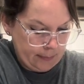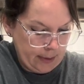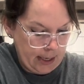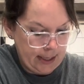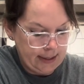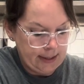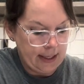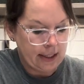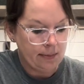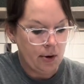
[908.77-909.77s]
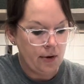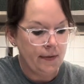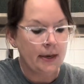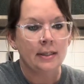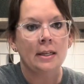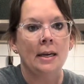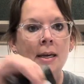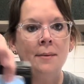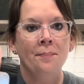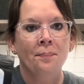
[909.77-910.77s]
And it sticks
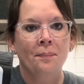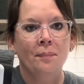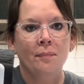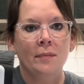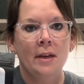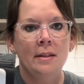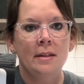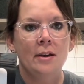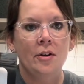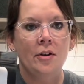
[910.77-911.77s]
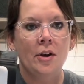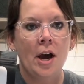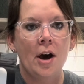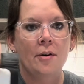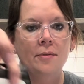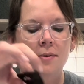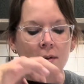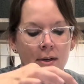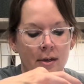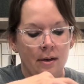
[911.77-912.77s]
perfectly. And then there you go.
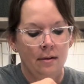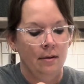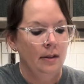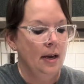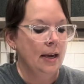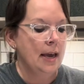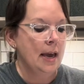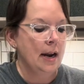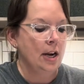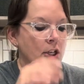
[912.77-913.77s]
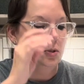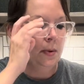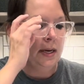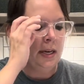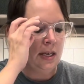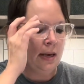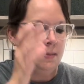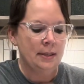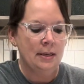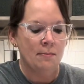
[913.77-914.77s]
again, I just wanted to keep
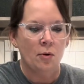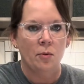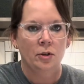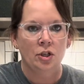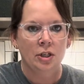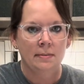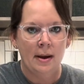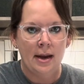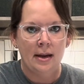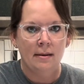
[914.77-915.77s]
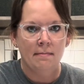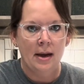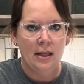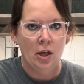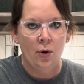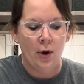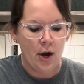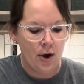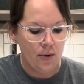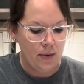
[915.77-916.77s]
it simple with just my
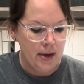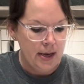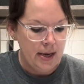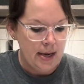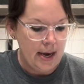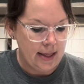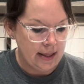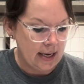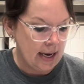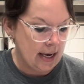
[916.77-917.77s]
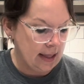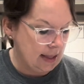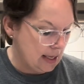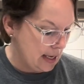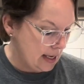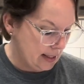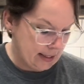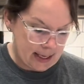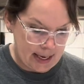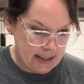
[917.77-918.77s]
logo and then the
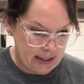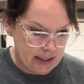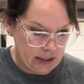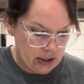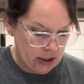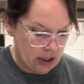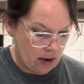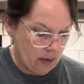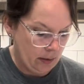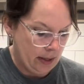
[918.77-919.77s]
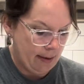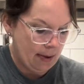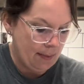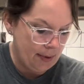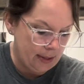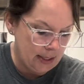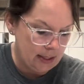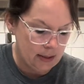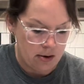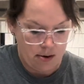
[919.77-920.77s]
scent. So let me put
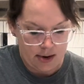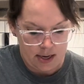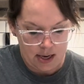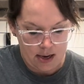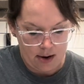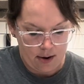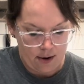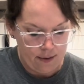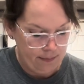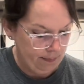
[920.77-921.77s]
these on here